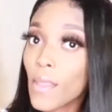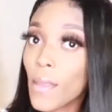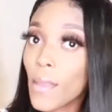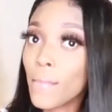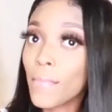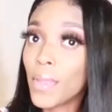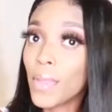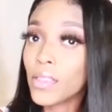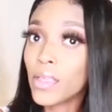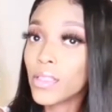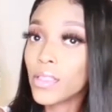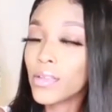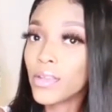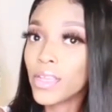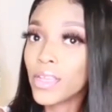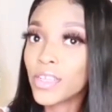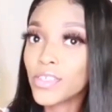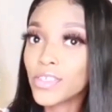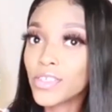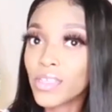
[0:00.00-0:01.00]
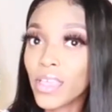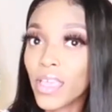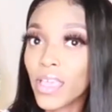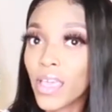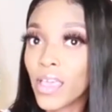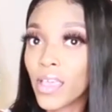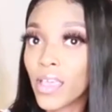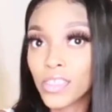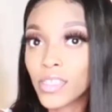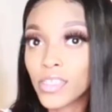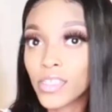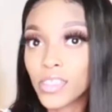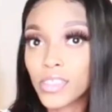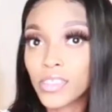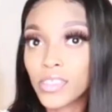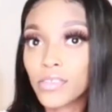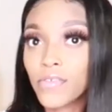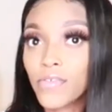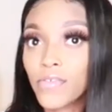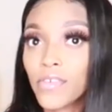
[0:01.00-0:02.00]
make a little extra cash
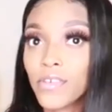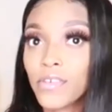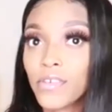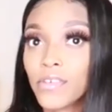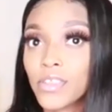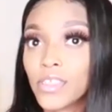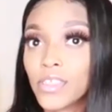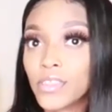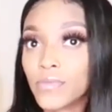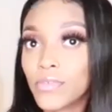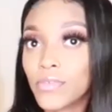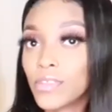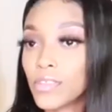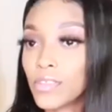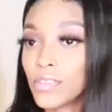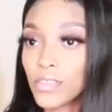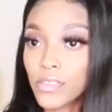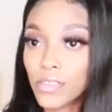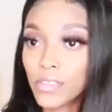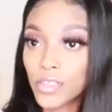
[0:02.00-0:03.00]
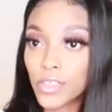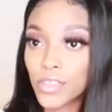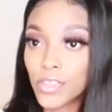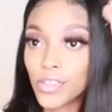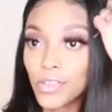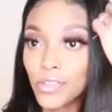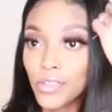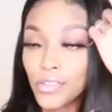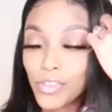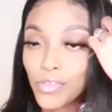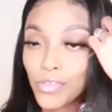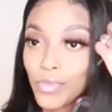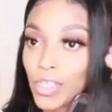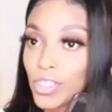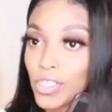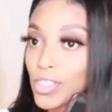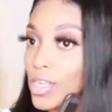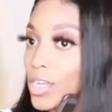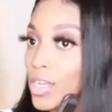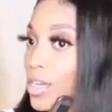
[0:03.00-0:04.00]
for Christmas, just trying to do my
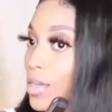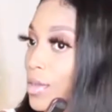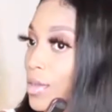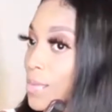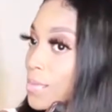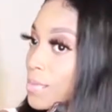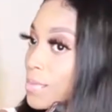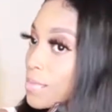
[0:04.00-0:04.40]
job.